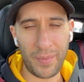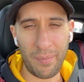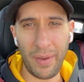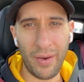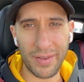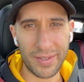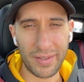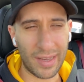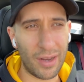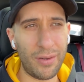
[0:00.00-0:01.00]

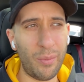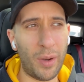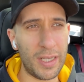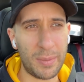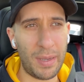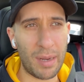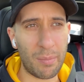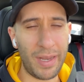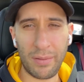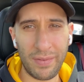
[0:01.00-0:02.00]
Embarrassed, like I couldn't watch back my